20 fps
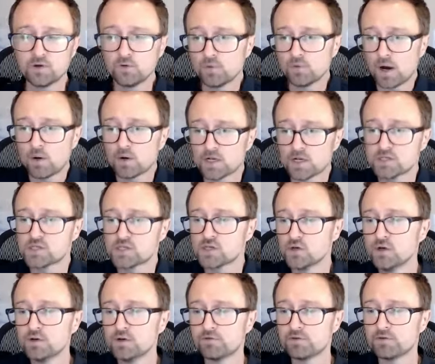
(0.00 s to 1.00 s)
are
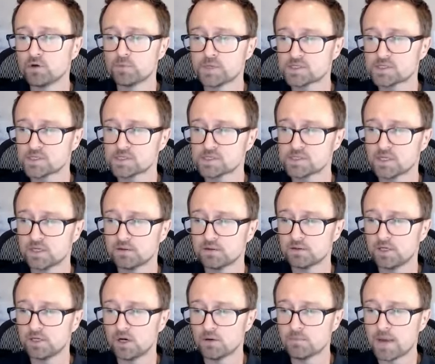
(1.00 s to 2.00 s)
concerned for your business that,
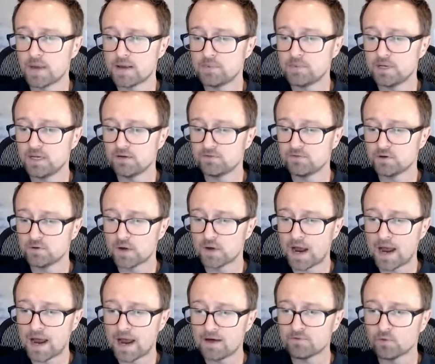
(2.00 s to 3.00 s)
maybe if you
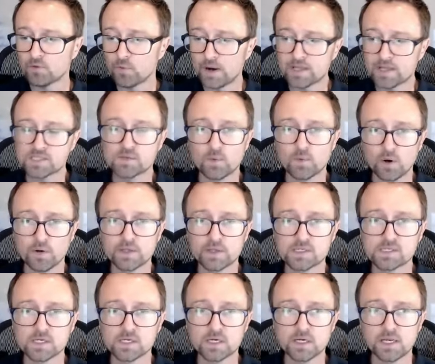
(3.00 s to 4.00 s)
have a ransomware
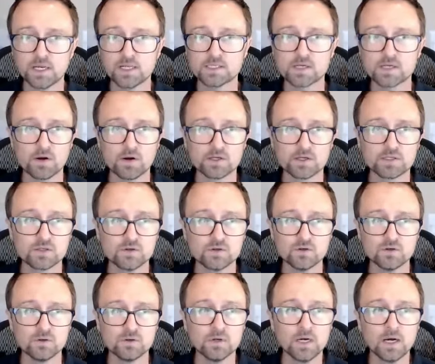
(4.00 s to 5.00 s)
incident, it's going
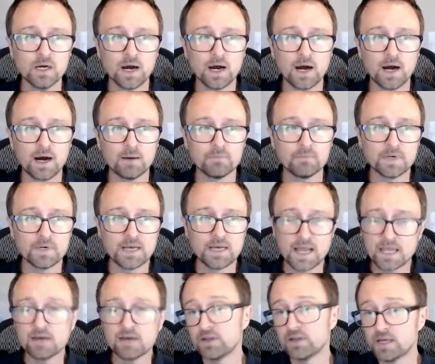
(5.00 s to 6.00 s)
to
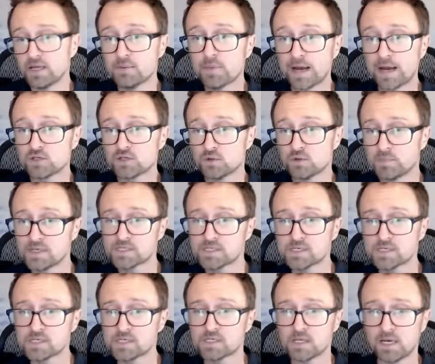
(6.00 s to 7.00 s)
negatively impact your
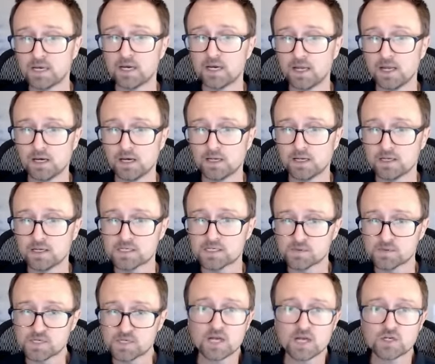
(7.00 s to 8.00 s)
business in a
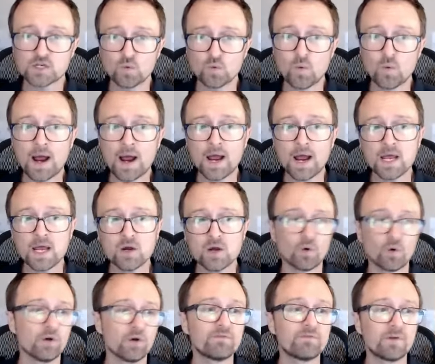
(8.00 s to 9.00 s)
substantial way,
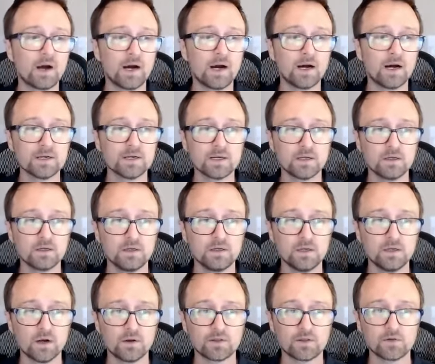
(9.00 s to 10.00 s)
or if, a
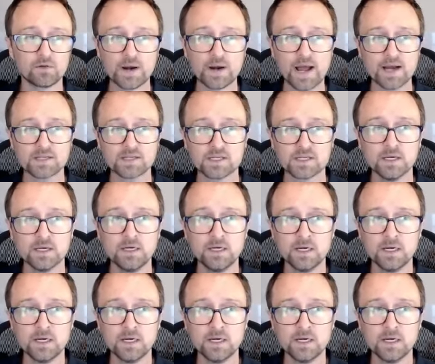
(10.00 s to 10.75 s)
threat actor